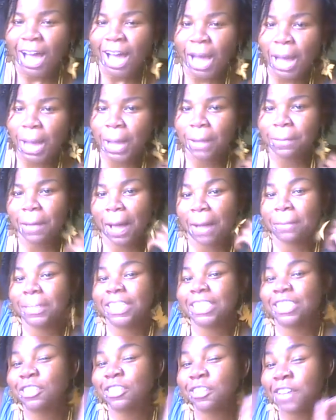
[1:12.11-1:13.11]

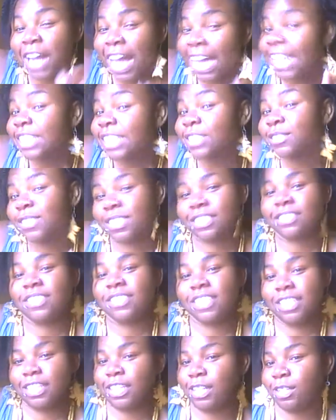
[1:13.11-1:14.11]
I'm going to try to do this
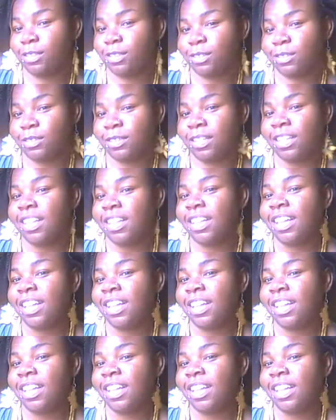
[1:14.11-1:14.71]
video